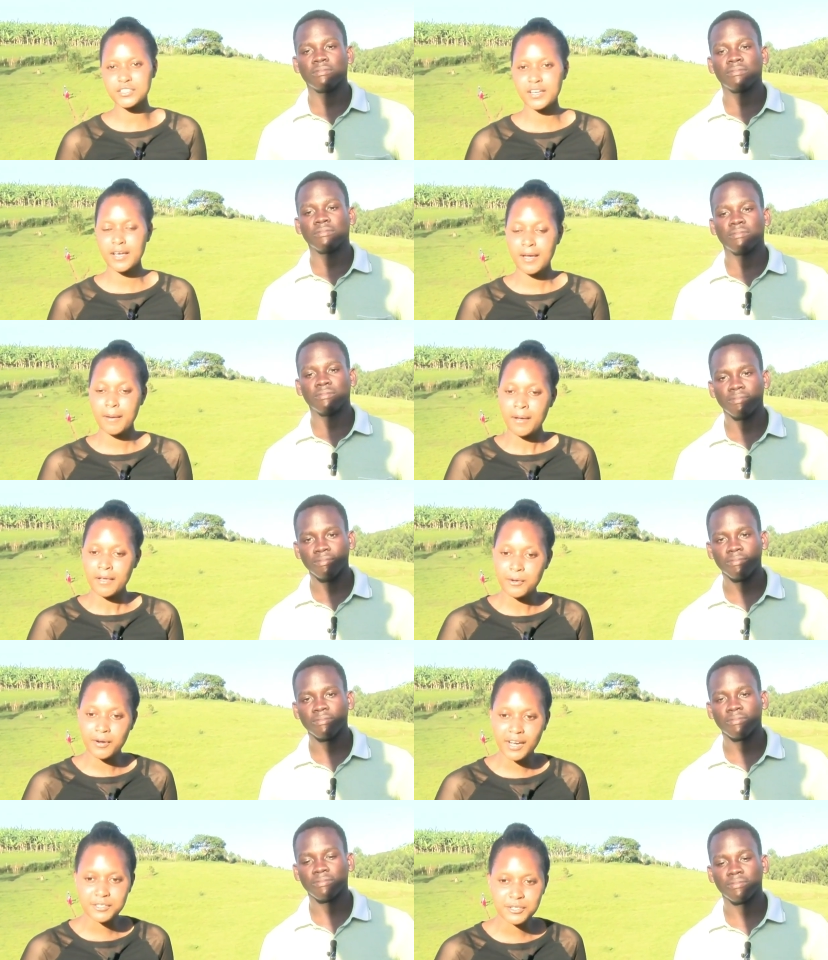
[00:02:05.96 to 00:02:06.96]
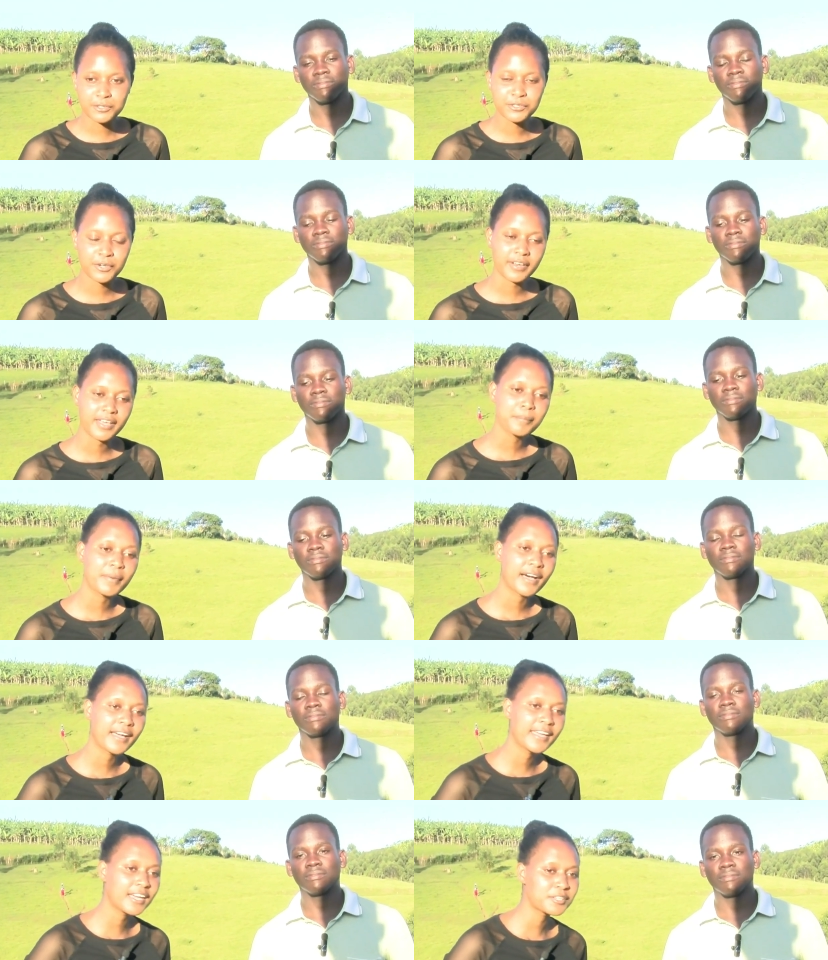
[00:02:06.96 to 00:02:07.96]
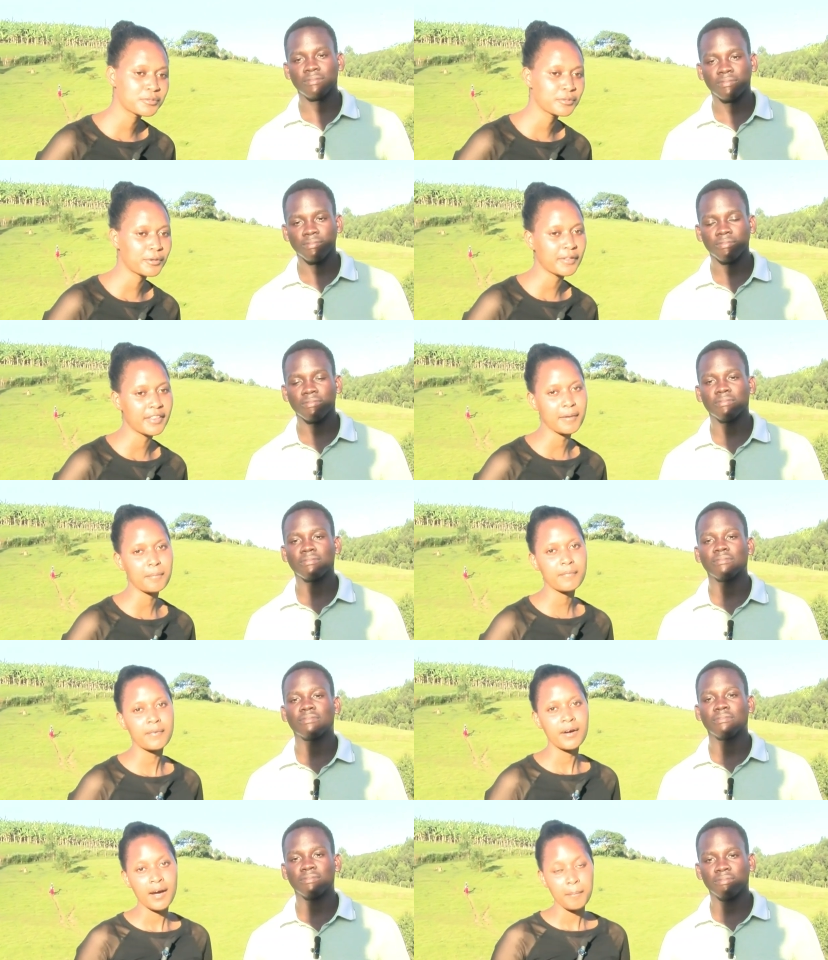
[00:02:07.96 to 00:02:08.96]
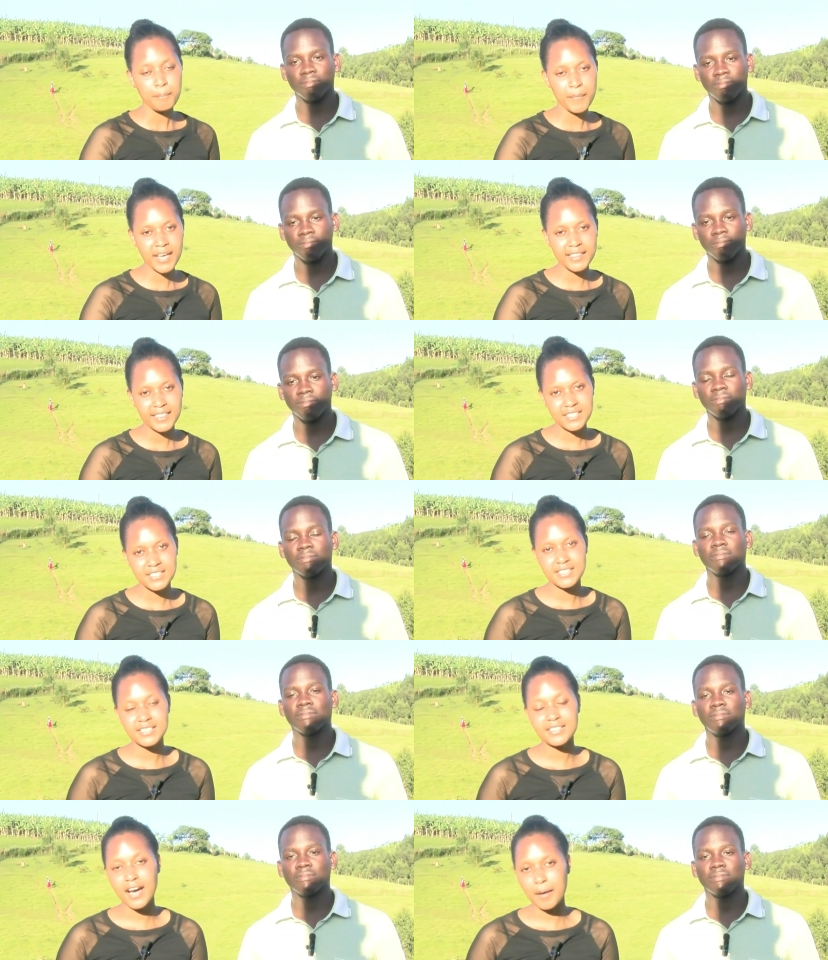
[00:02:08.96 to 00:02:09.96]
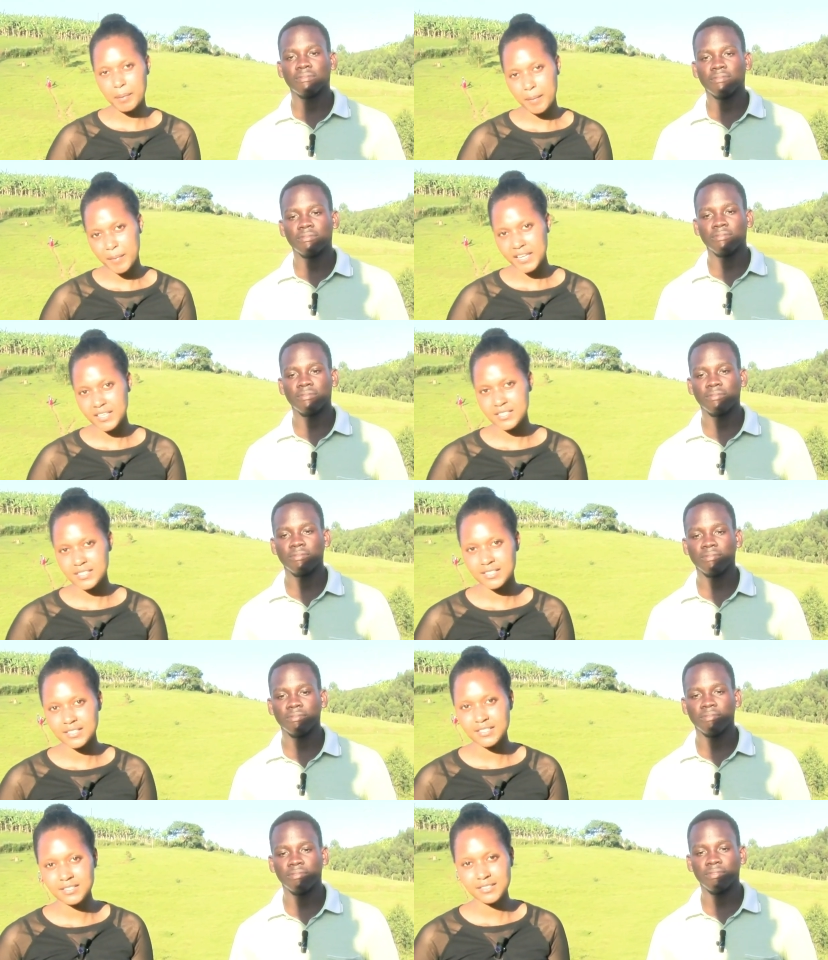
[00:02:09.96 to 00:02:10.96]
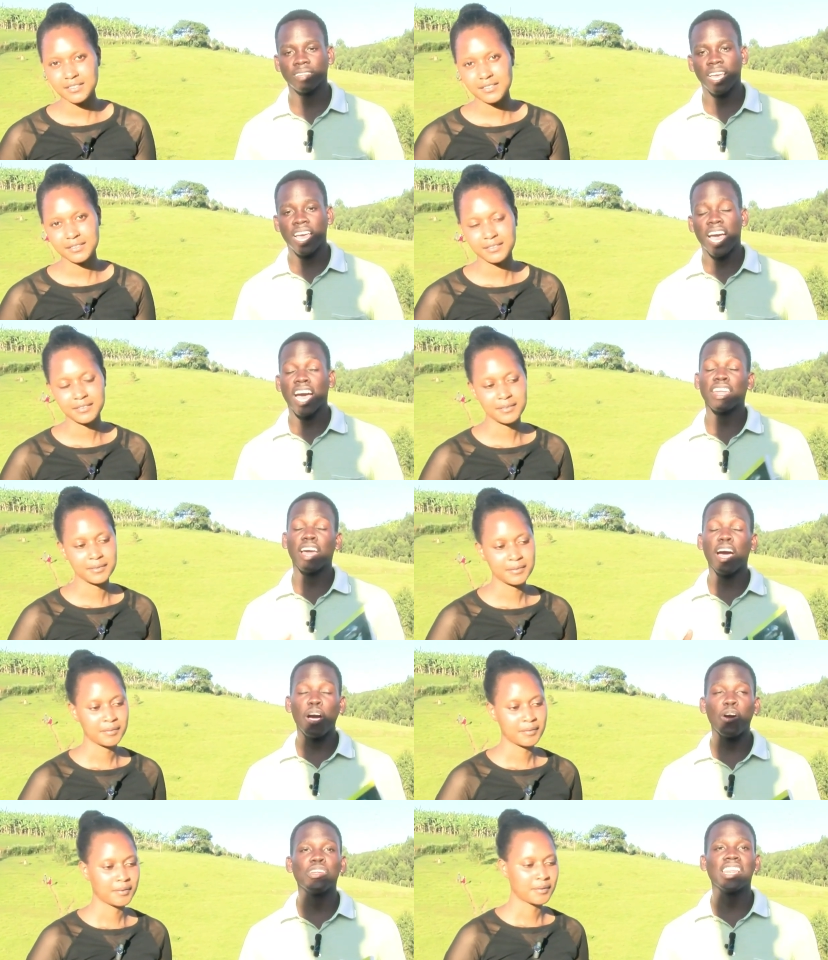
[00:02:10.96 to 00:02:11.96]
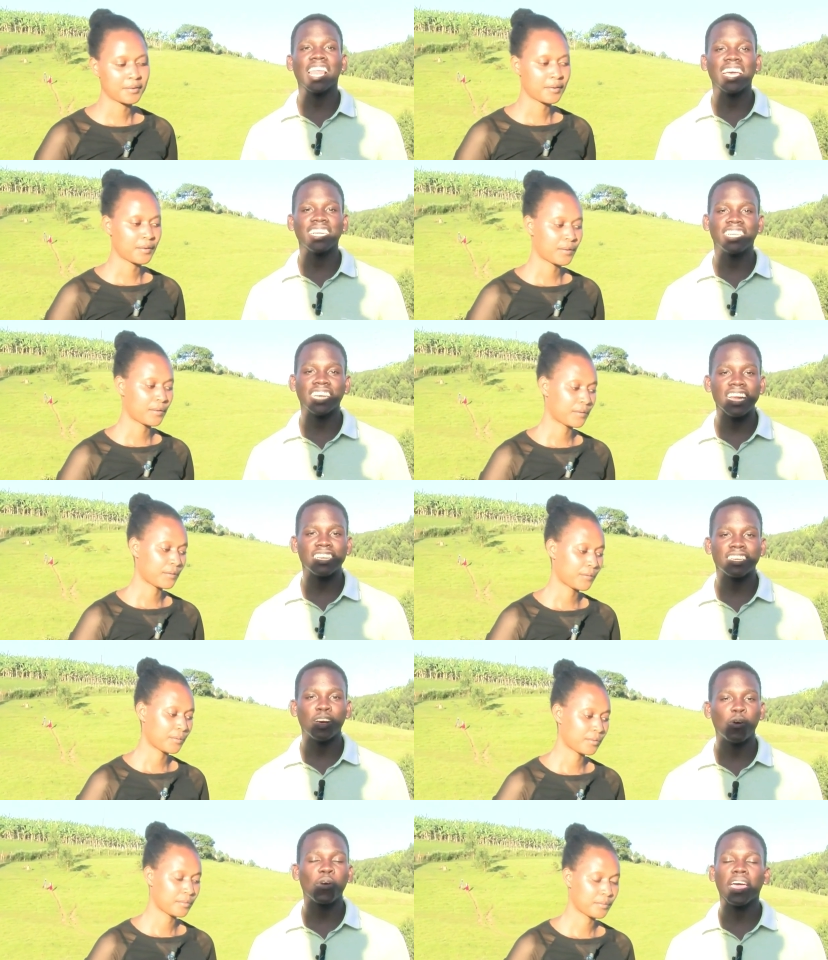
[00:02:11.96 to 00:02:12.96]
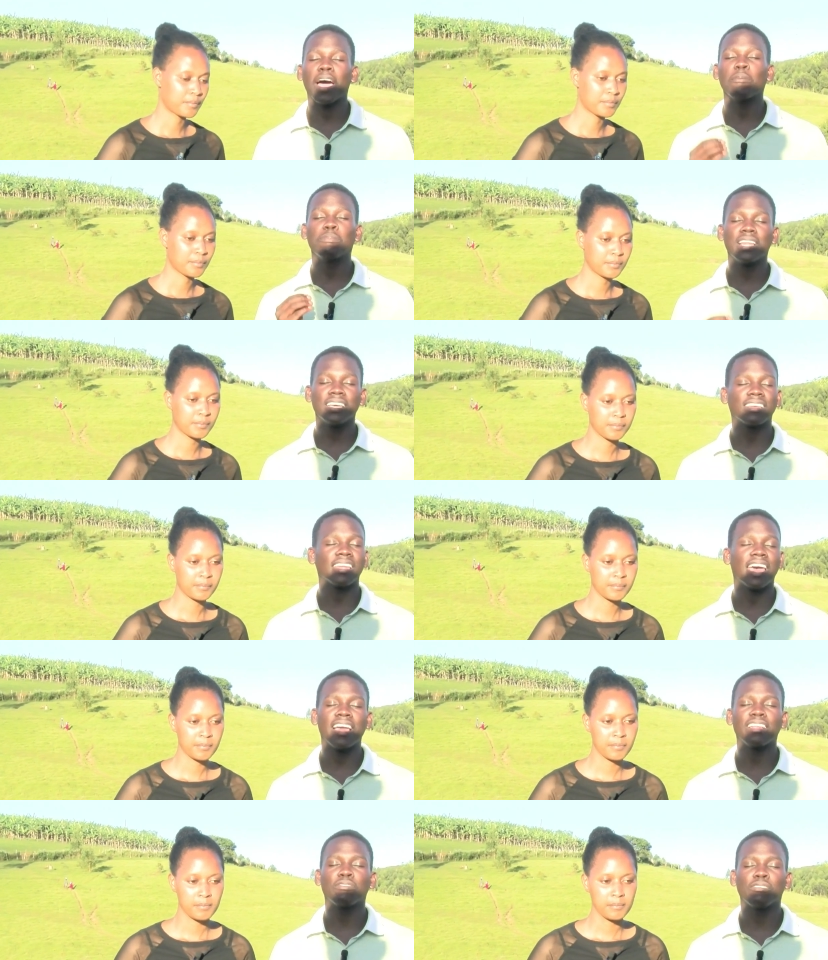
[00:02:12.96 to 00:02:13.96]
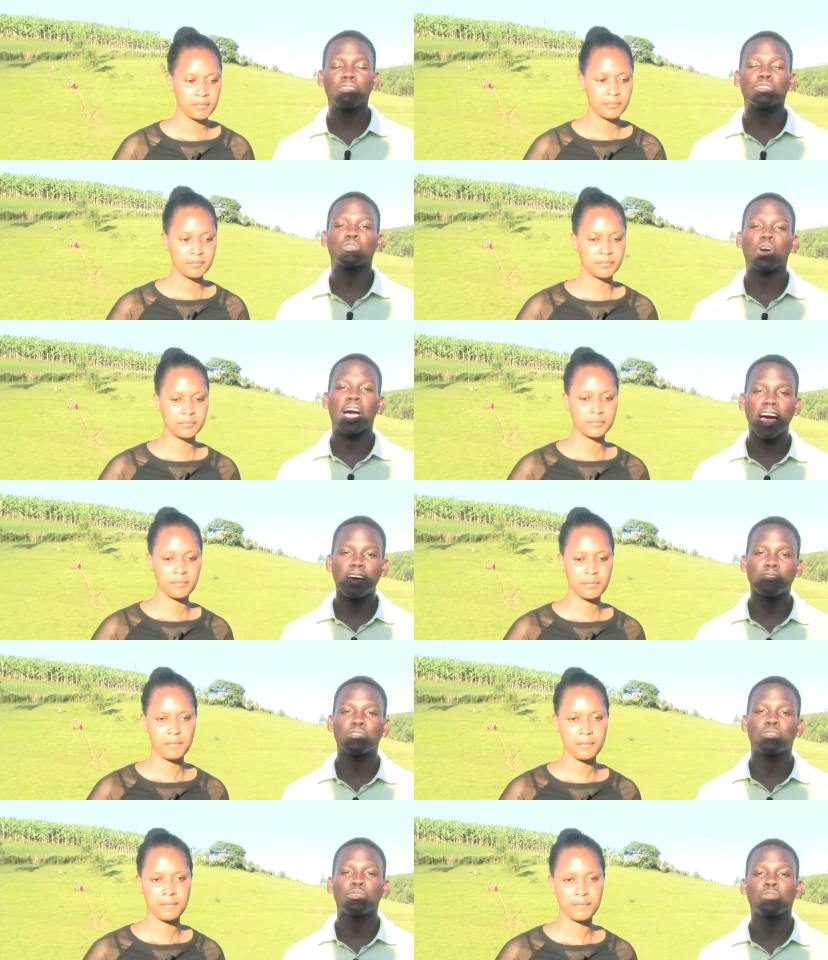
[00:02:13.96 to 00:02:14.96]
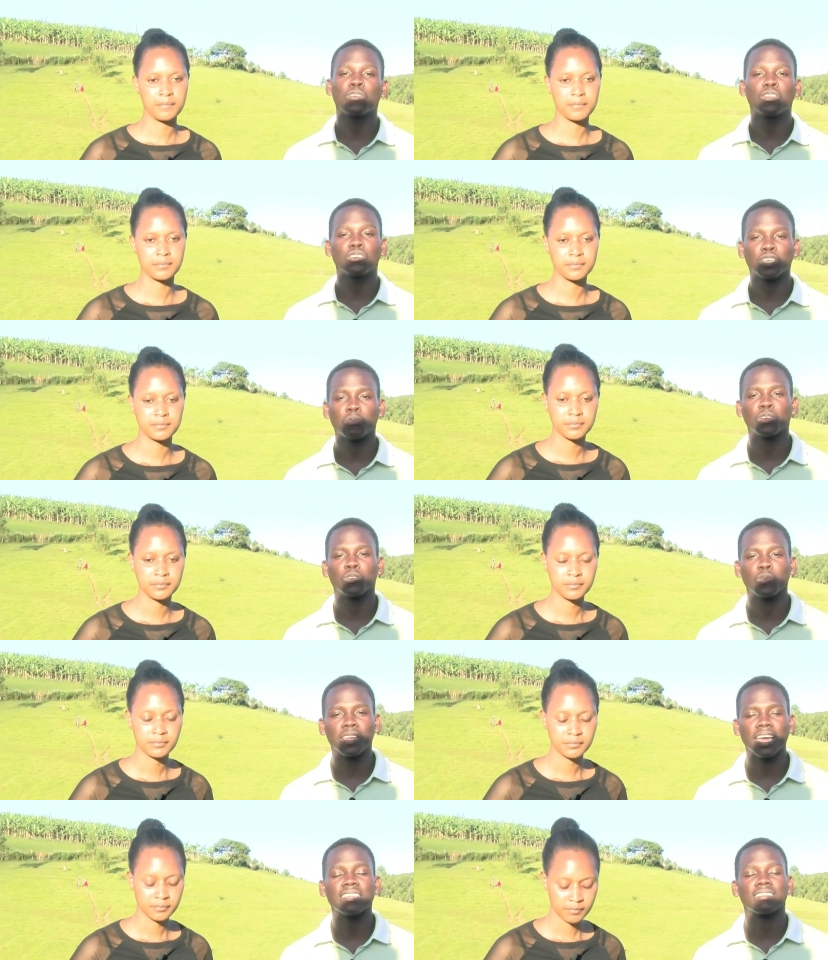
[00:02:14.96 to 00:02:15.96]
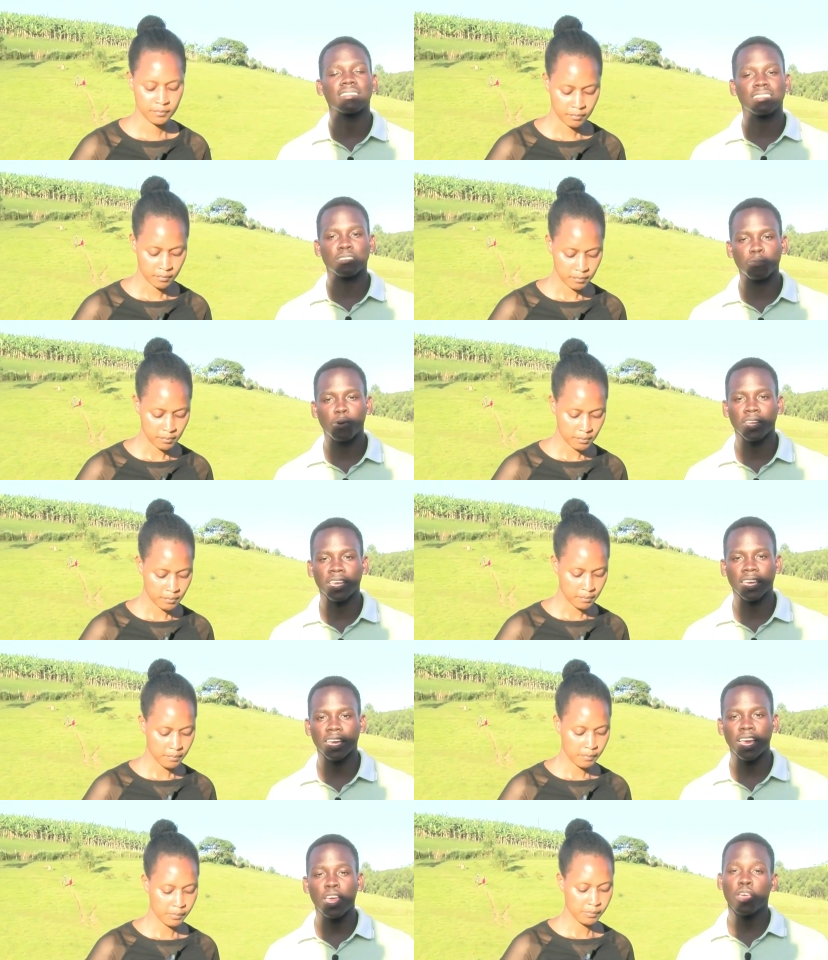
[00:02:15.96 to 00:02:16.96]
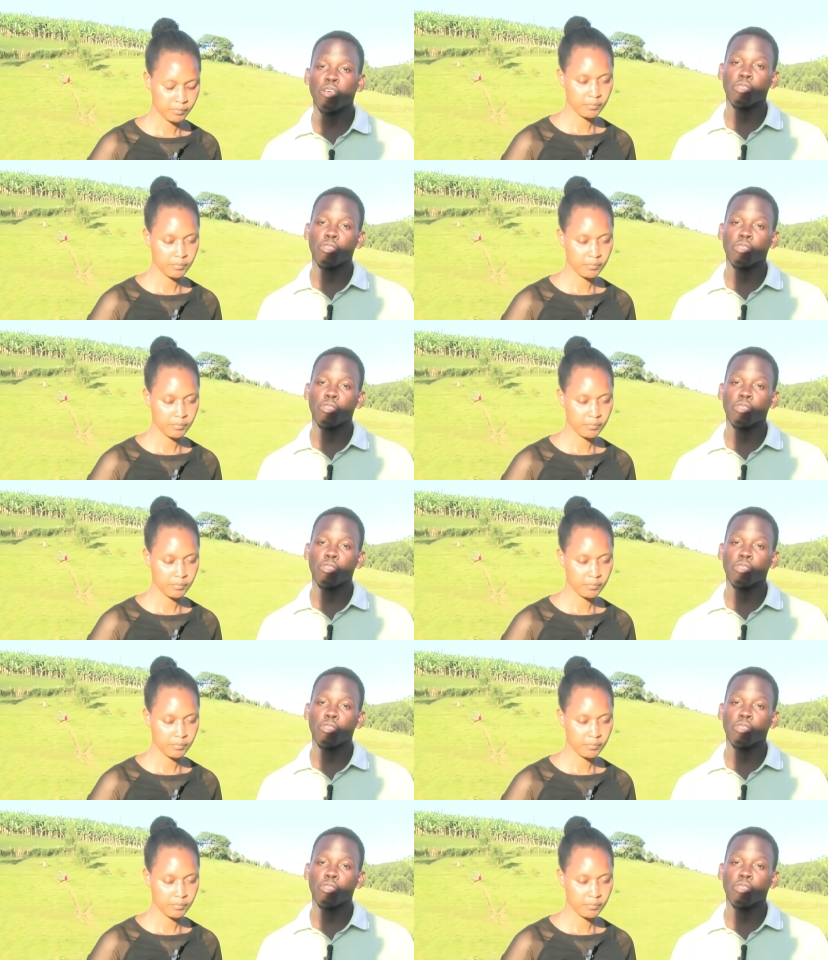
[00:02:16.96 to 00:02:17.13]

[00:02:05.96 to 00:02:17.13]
Speaker 1: much. You can talk to your neighbor, get to know them, make that seat a permanent seat.
Speaker 2: And our online church, we are blessed and highly favored to have you fellowshipping with us this morning.